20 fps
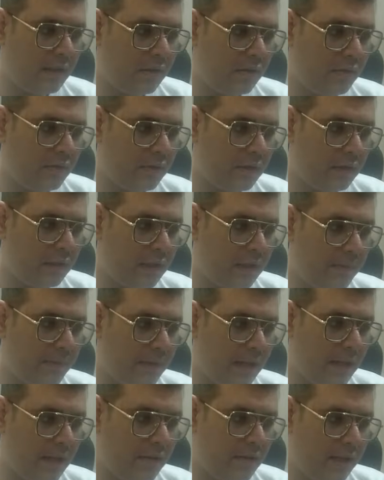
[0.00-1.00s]
this game?
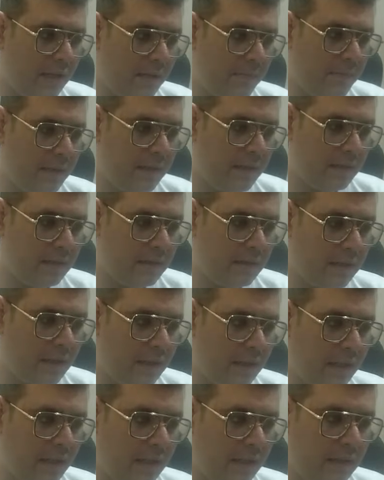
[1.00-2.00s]
Can you tell me
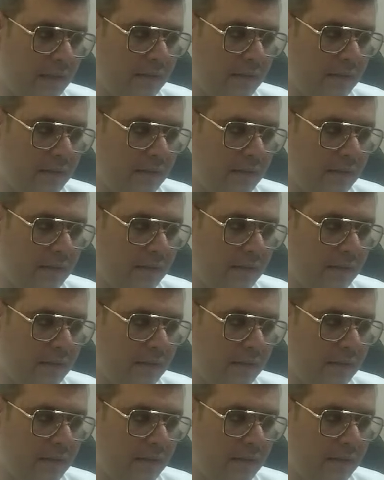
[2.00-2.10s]
again?